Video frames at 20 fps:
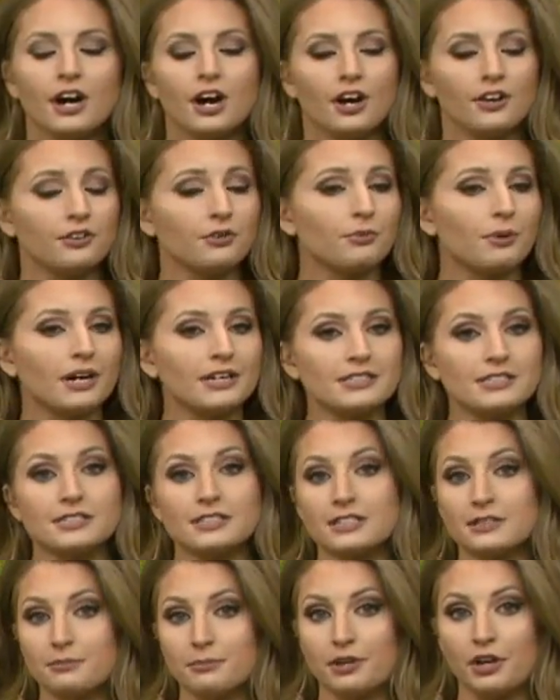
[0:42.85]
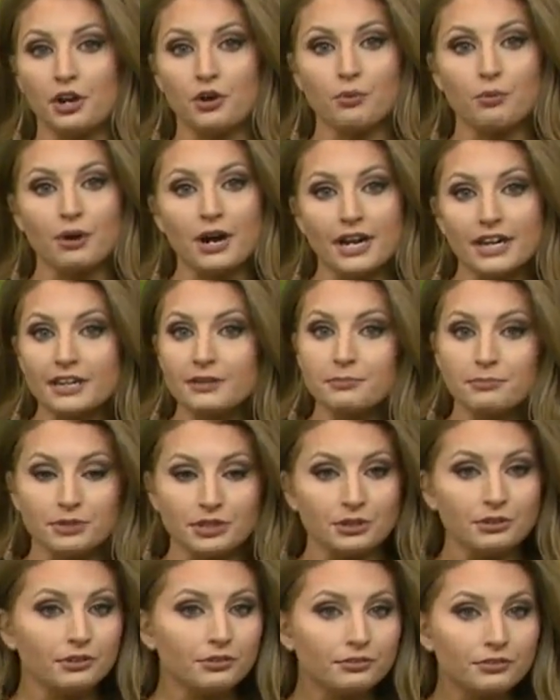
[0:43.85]
Otherwise, it's going to be a quiet,
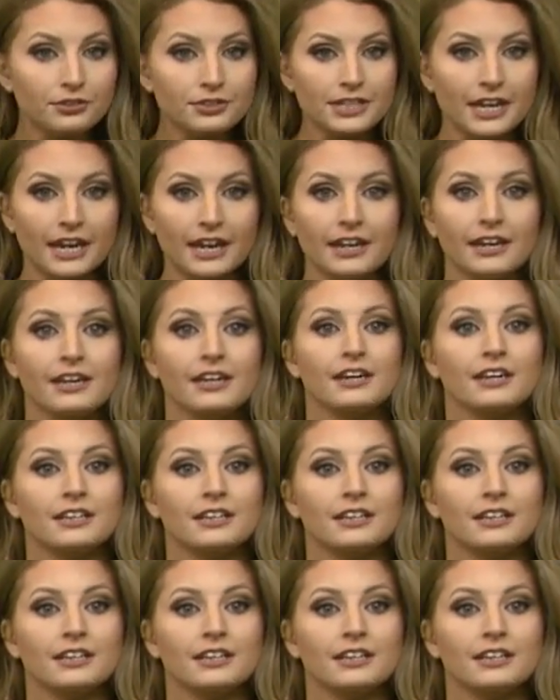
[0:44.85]
beautiful day.